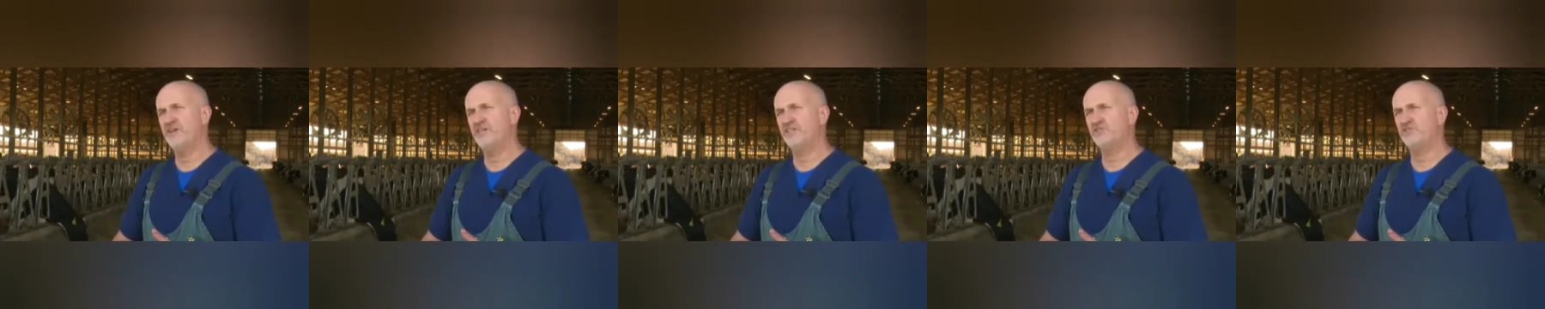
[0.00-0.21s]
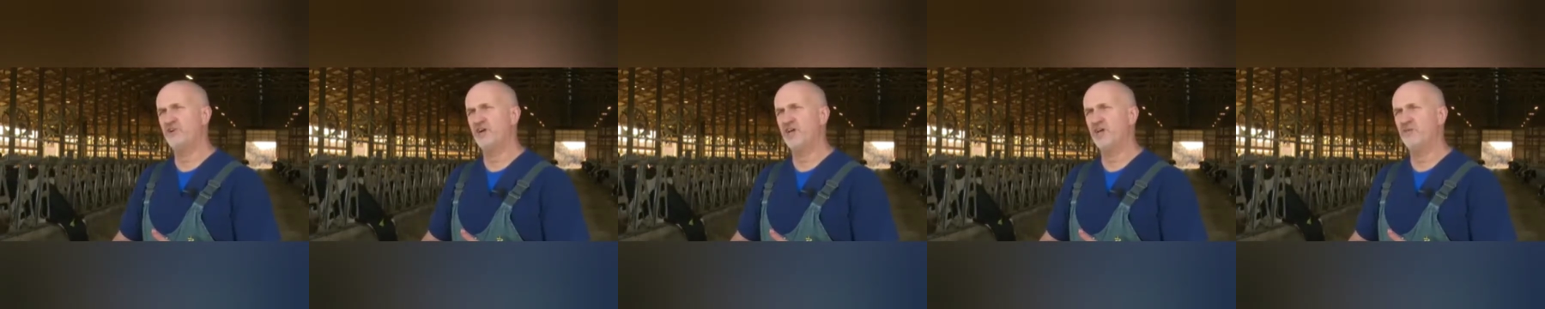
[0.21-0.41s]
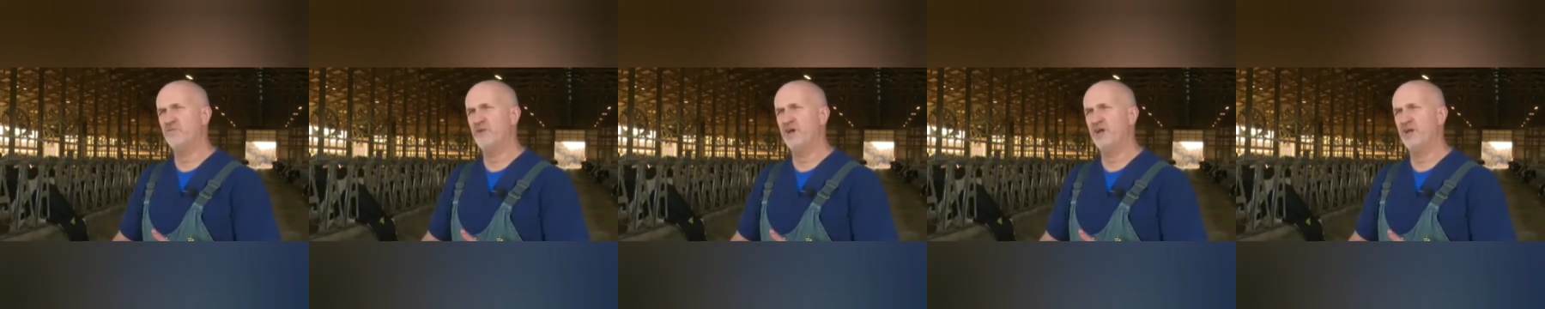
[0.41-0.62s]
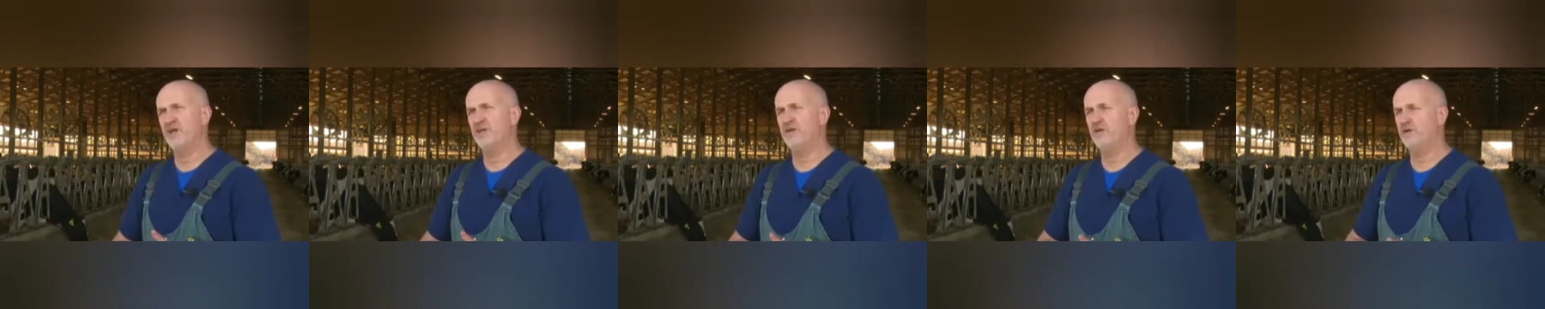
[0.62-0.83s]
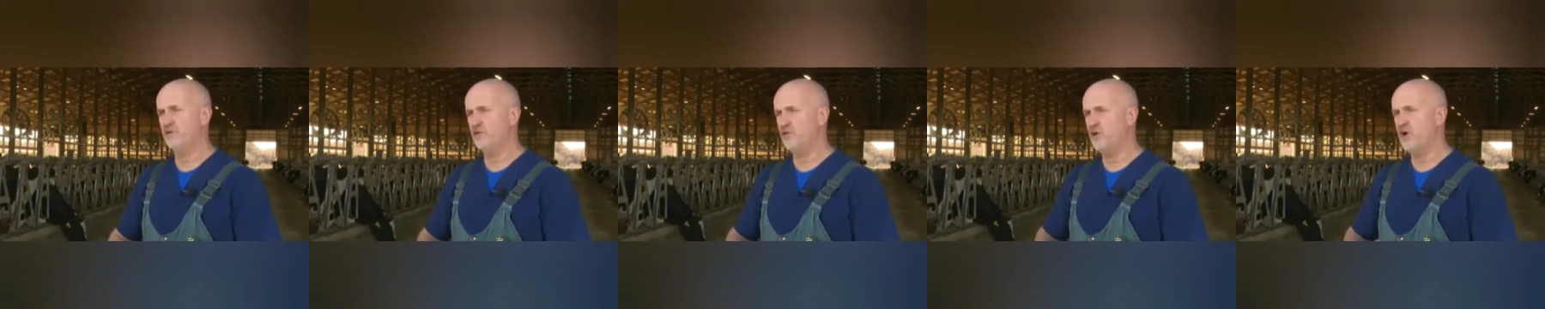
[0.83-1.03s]
it's recommended
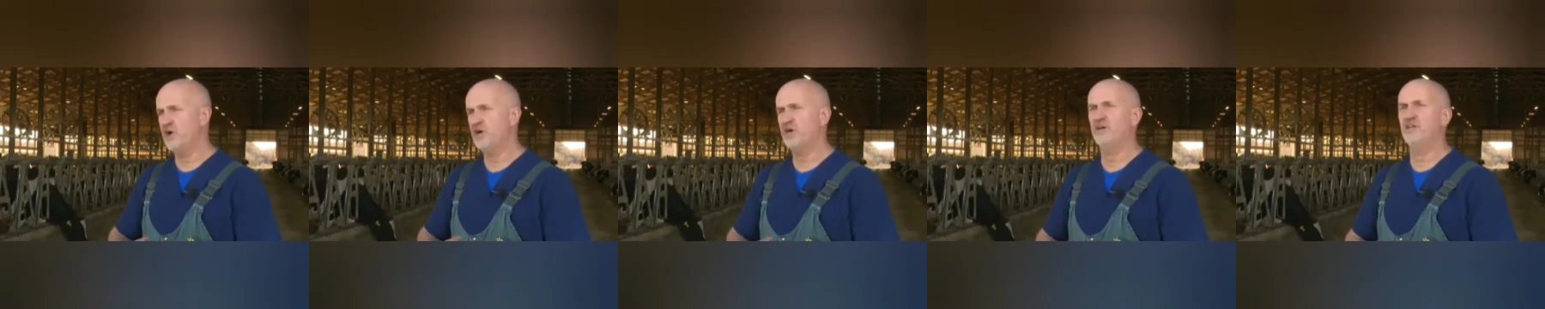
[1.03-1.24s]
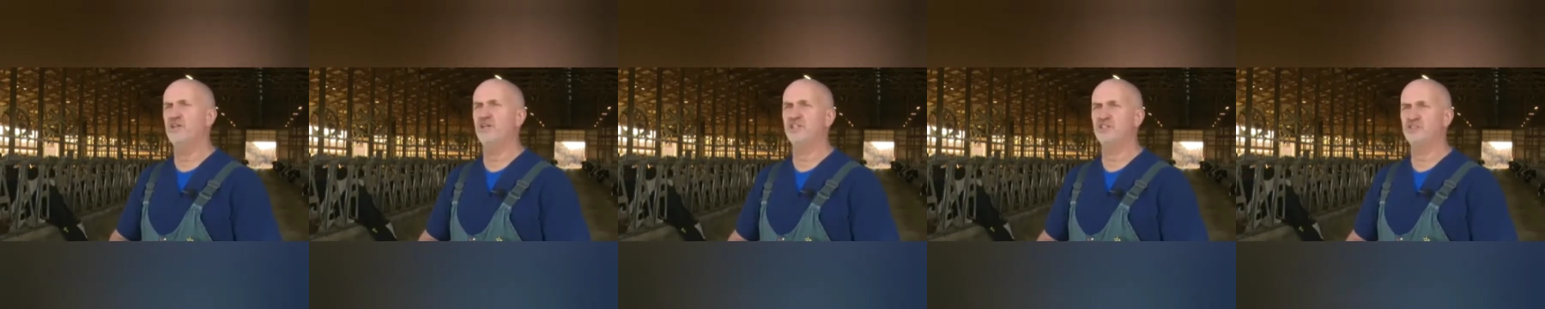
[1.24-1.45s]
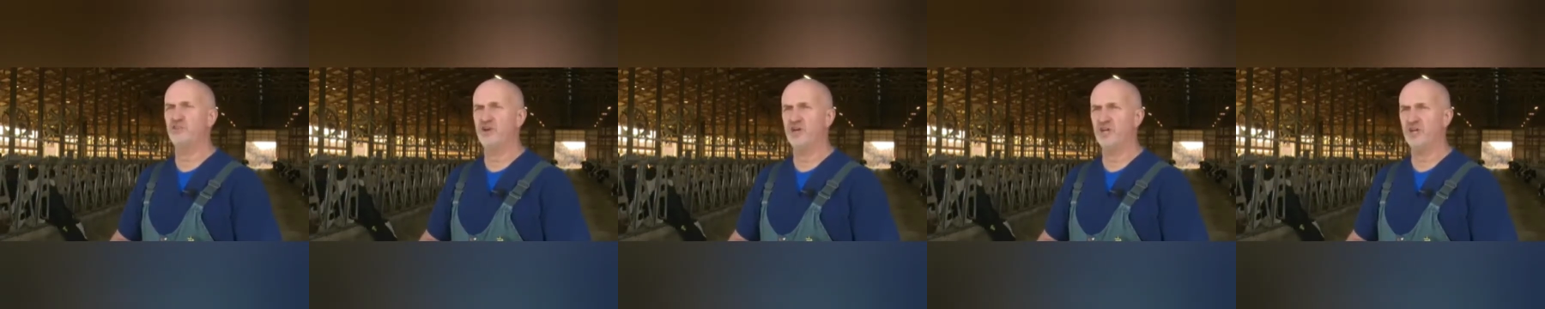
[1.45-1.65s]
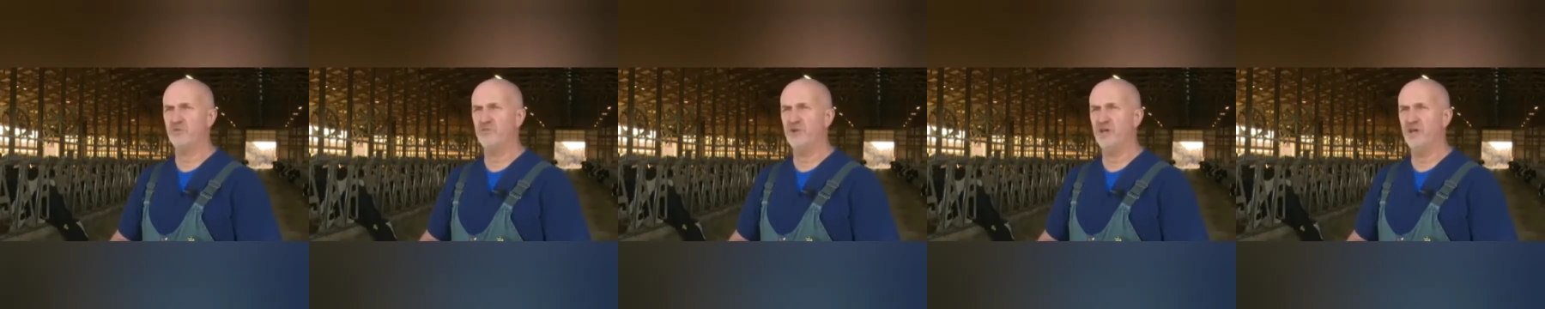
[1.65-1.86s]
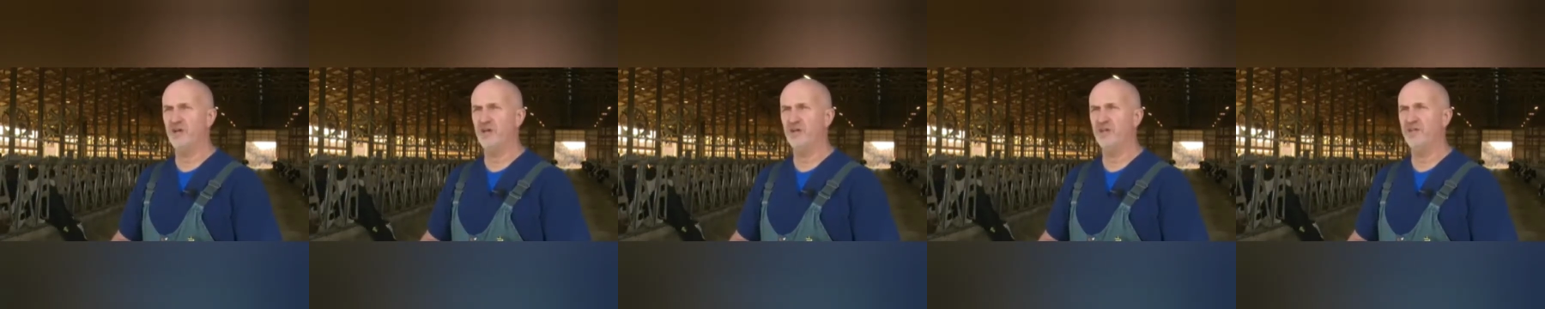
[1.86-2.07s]
or longer than it's
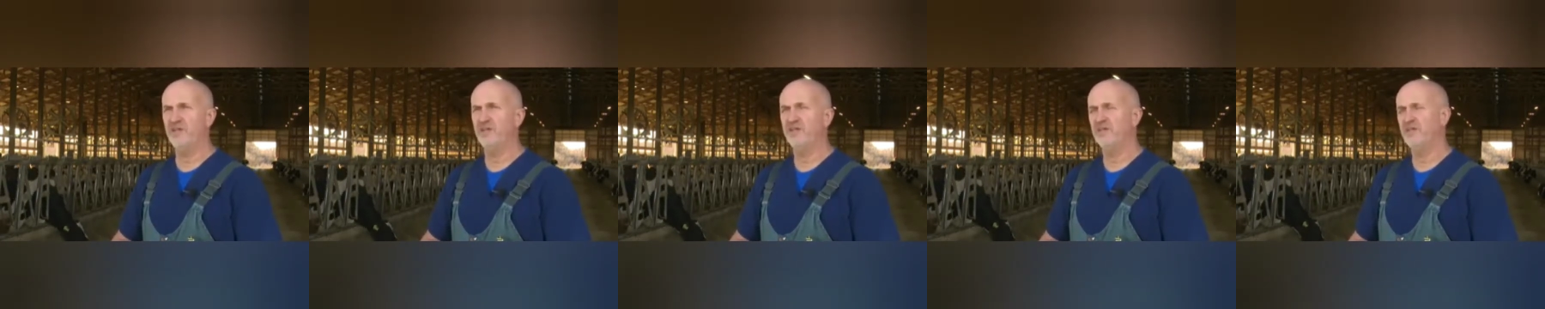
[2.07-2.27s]
recommended,